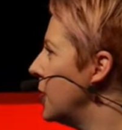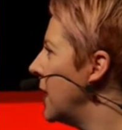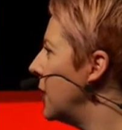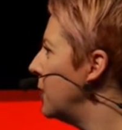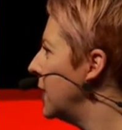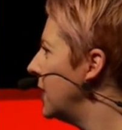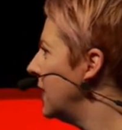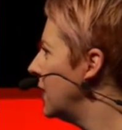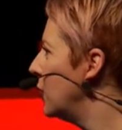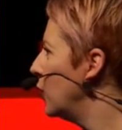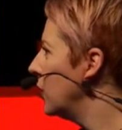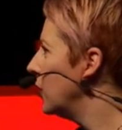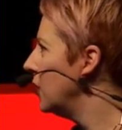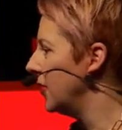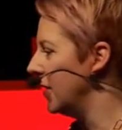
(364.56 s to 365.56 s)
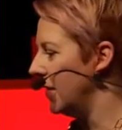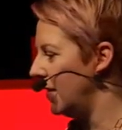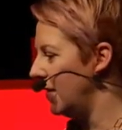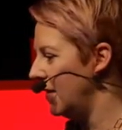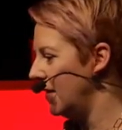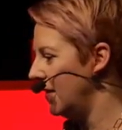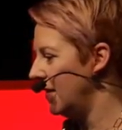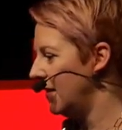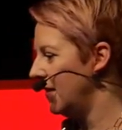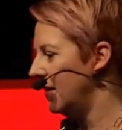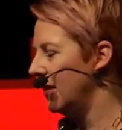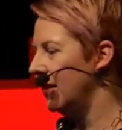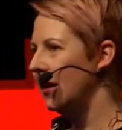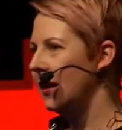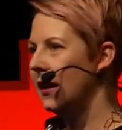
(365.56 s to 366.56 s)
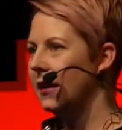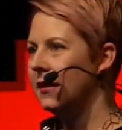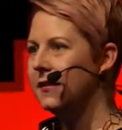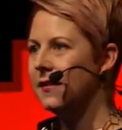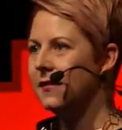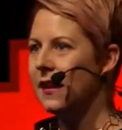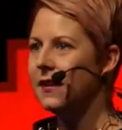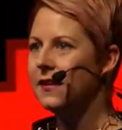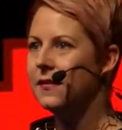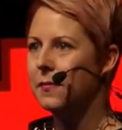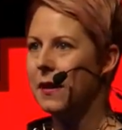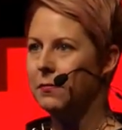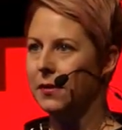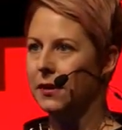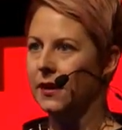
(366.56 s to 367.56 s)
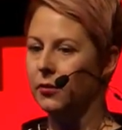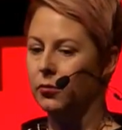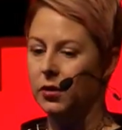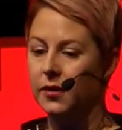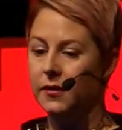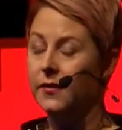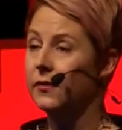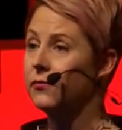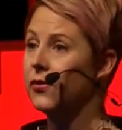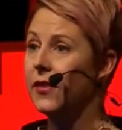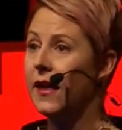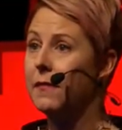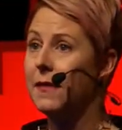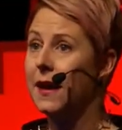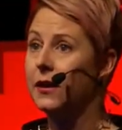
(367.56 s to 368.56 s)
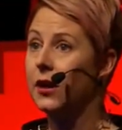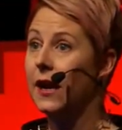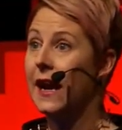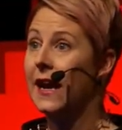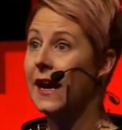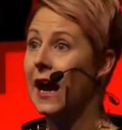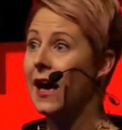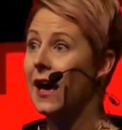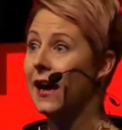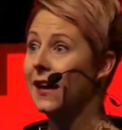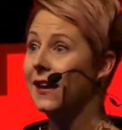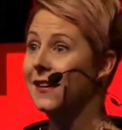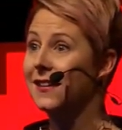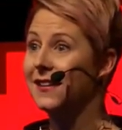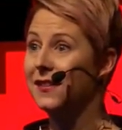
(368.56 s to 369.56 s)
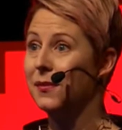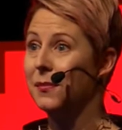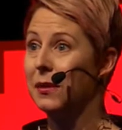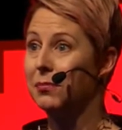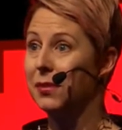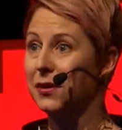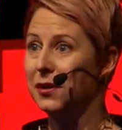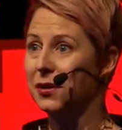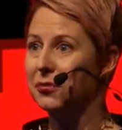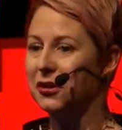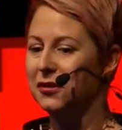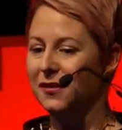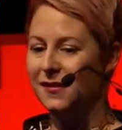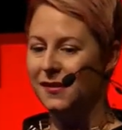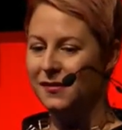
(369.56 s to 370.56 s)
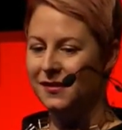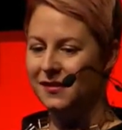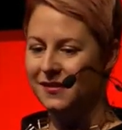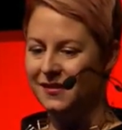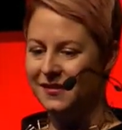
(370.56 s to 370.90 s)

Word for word: is about building worlds. Design's about building worlds, and for that matter, AI is about building worlds.